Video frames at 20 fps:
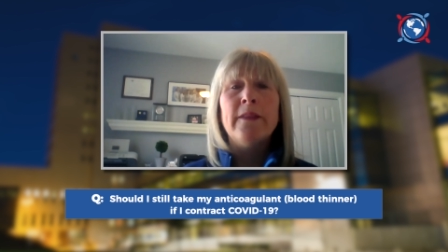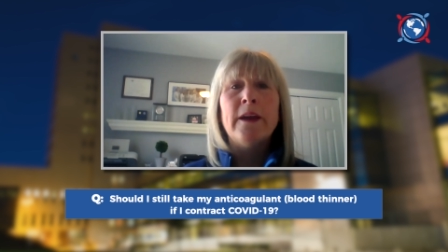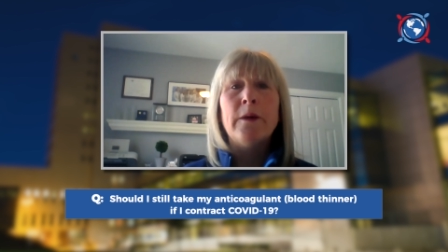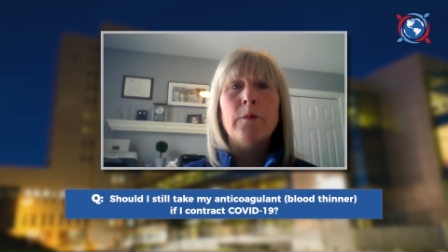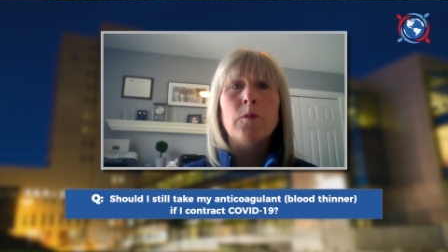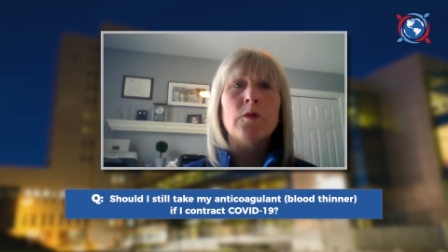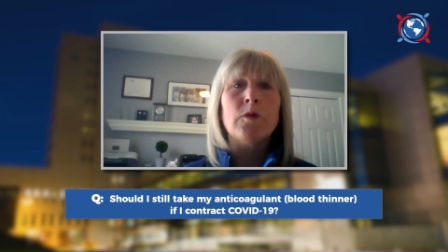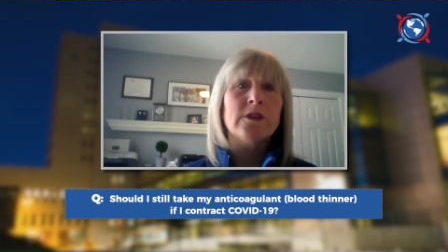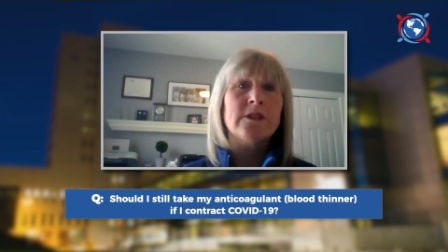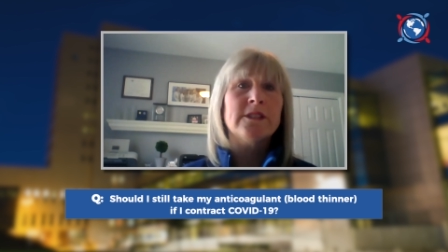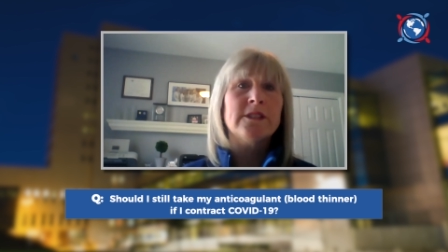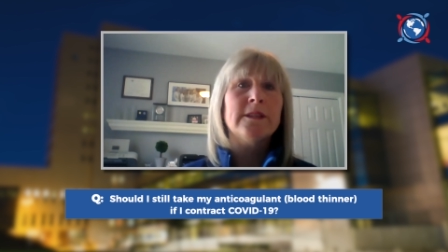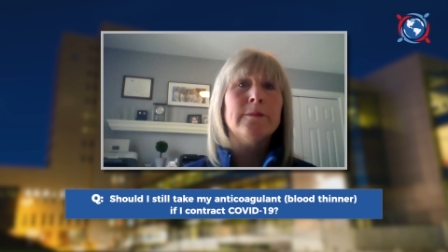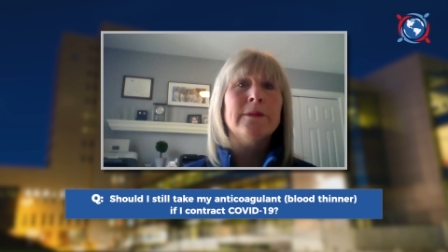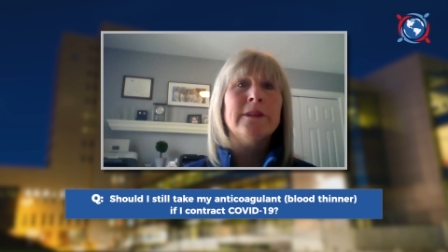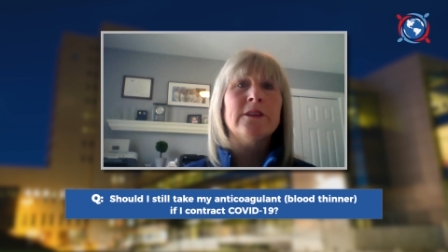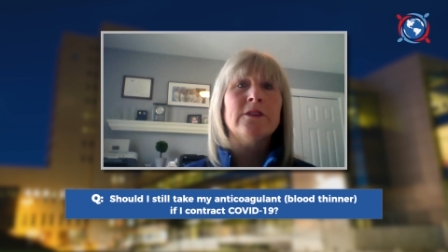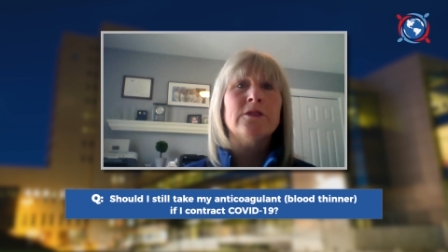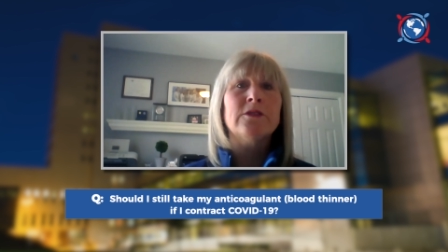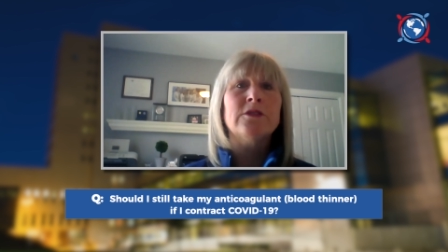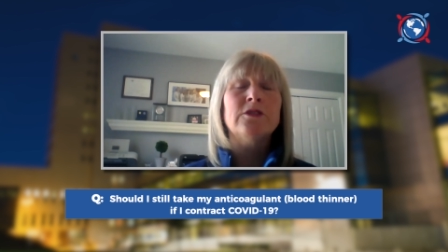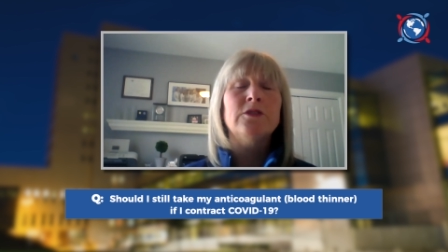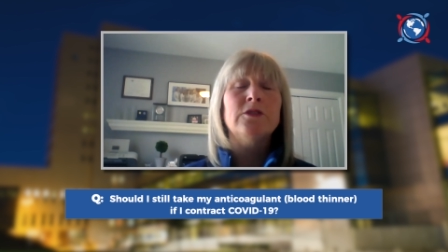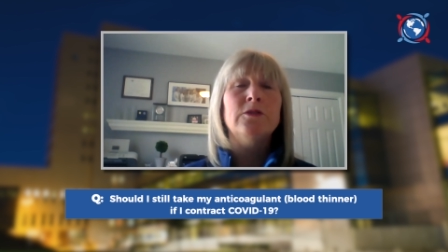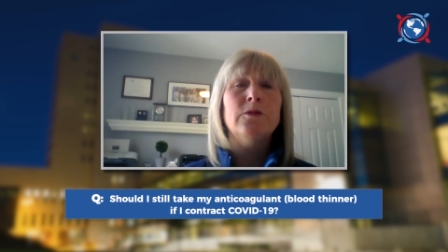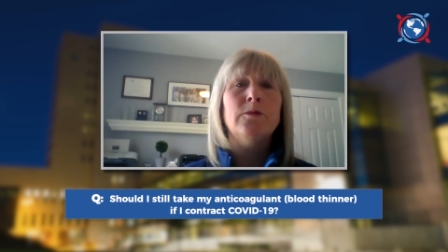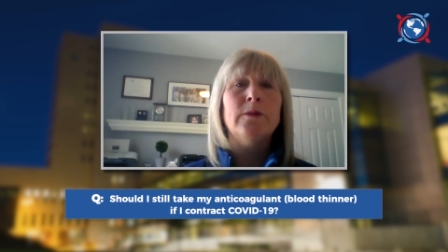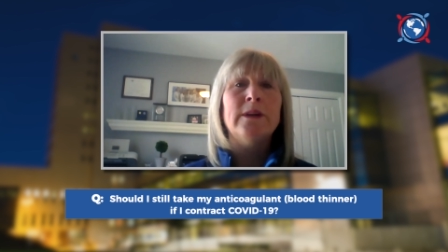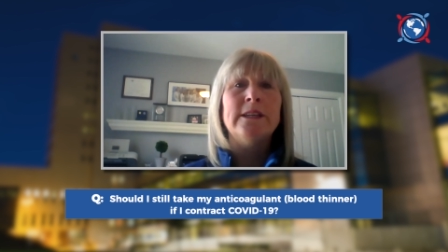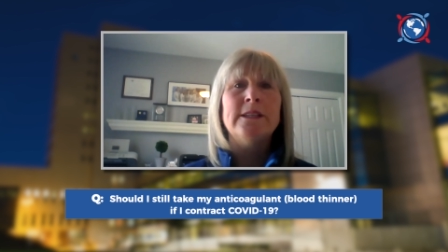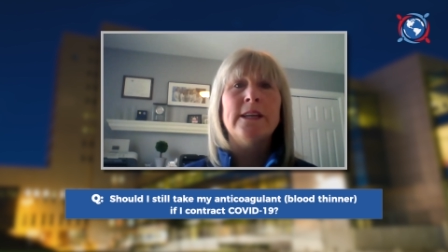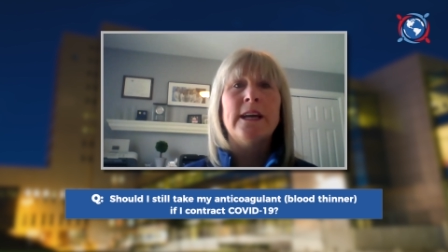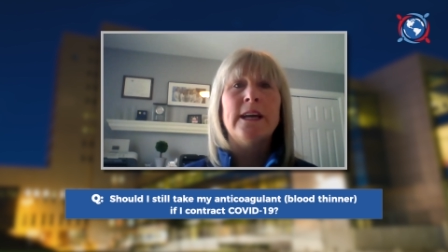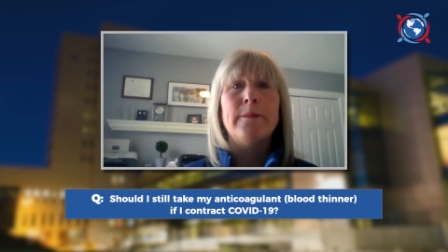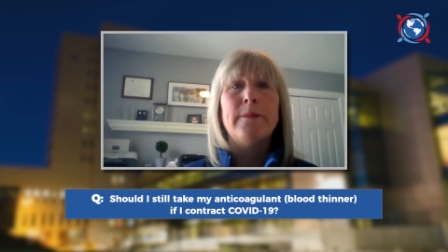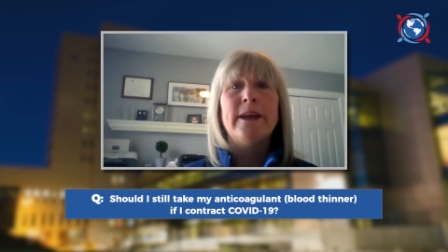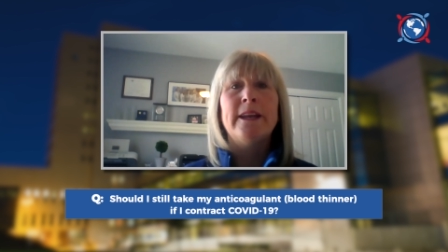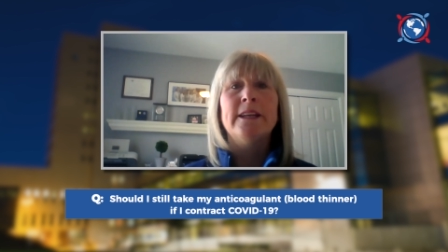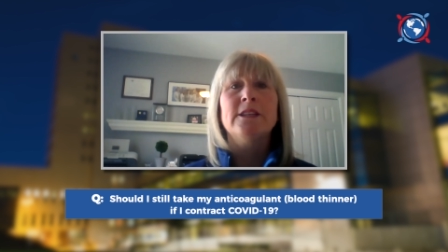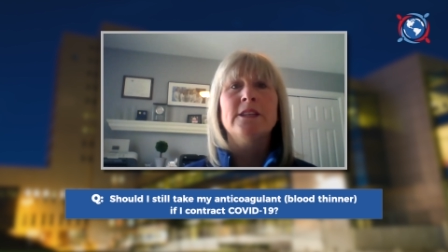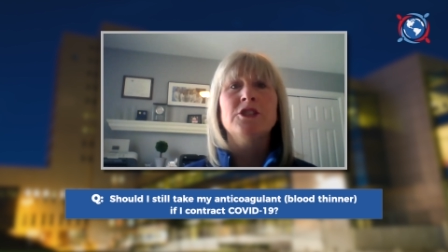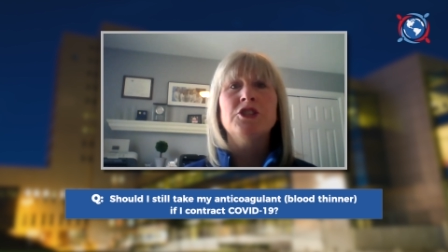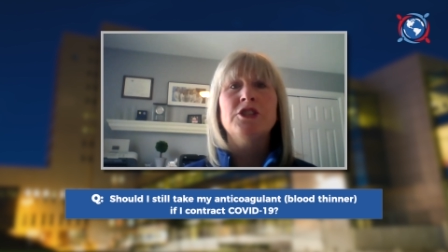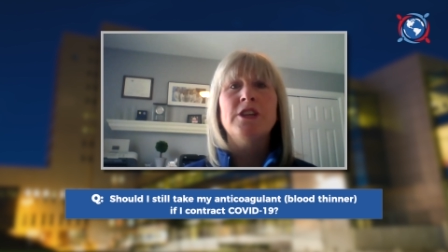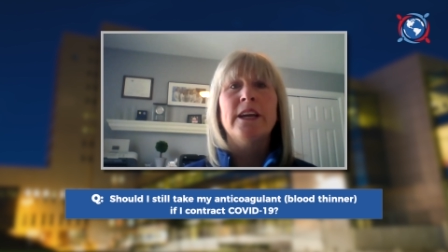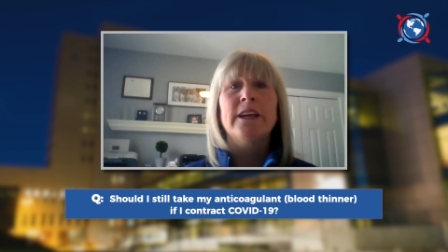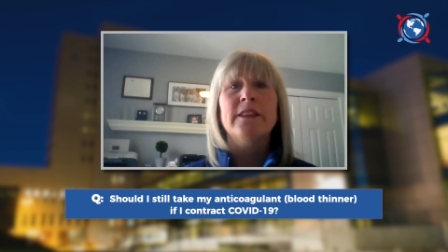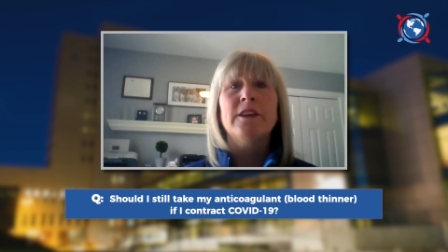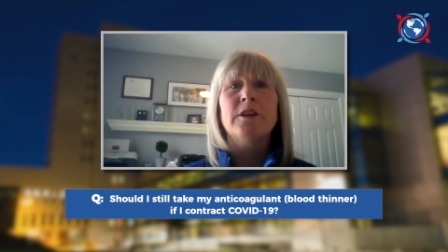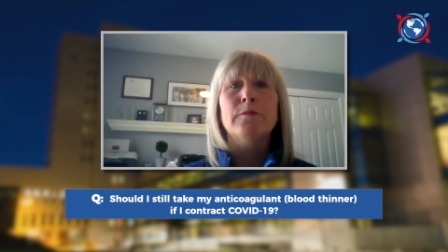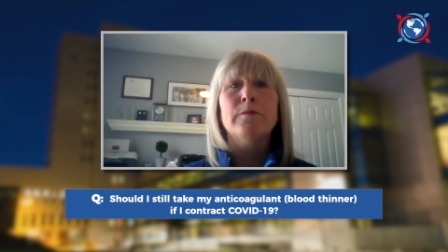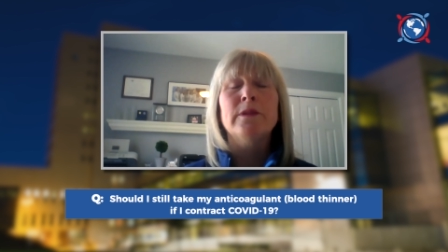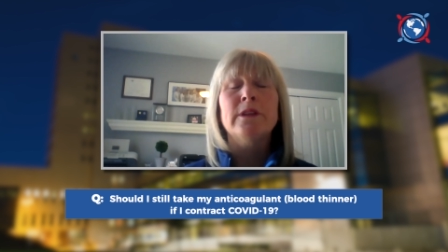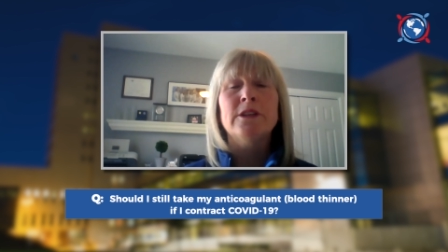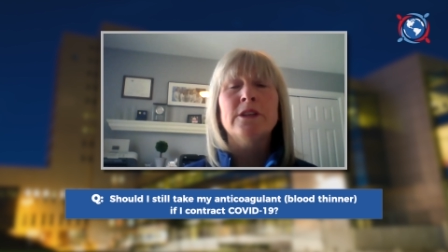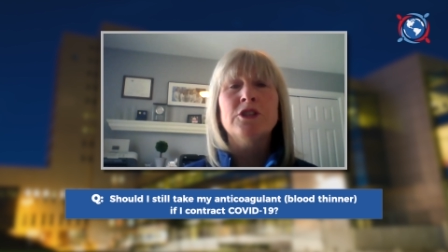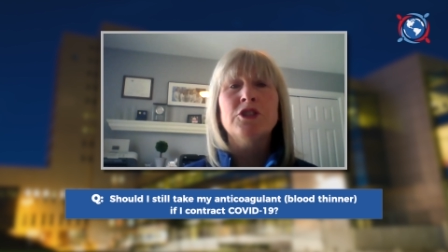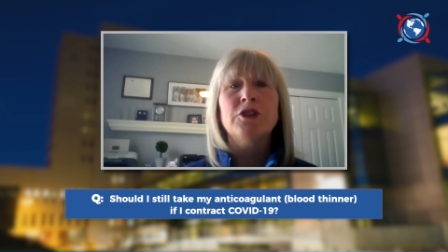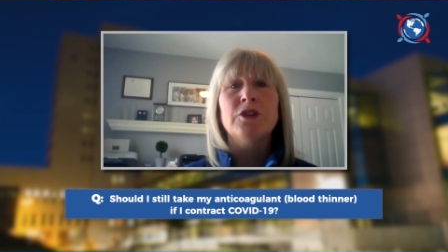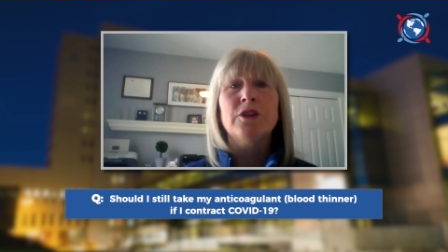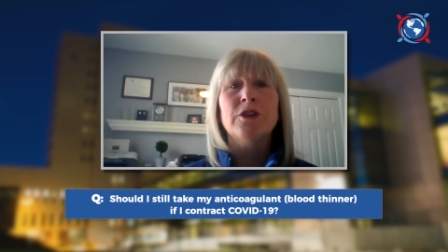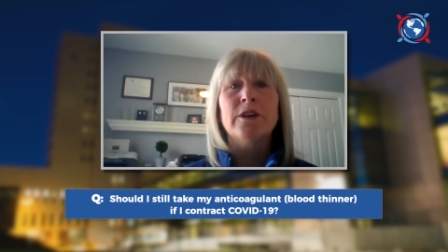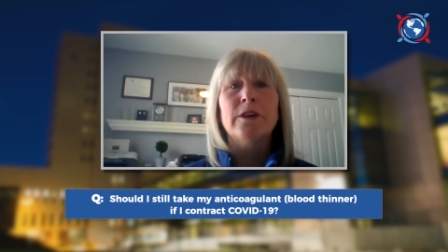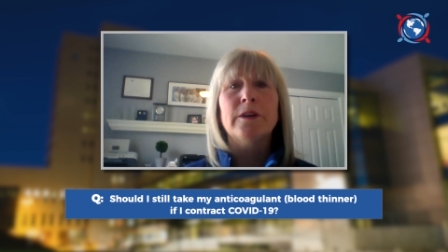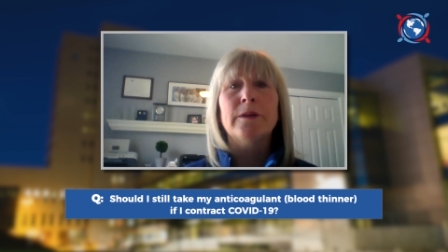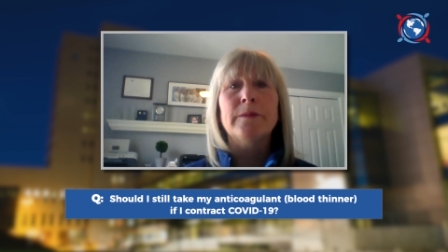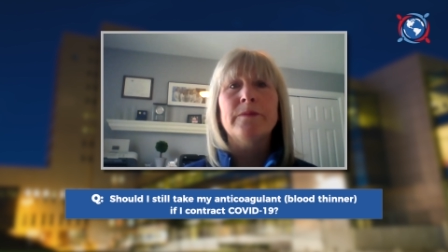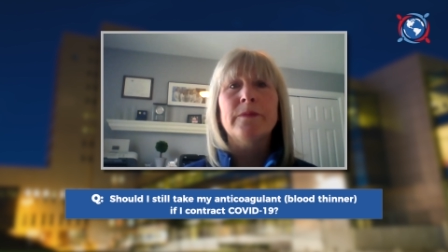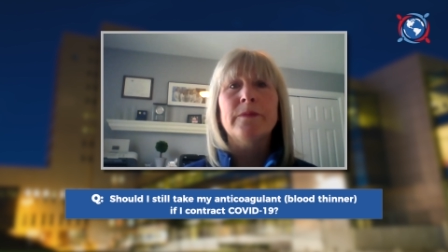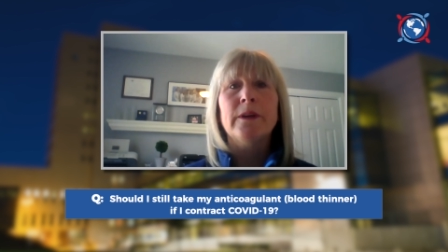that works similar to when diabetics check their blood sugar.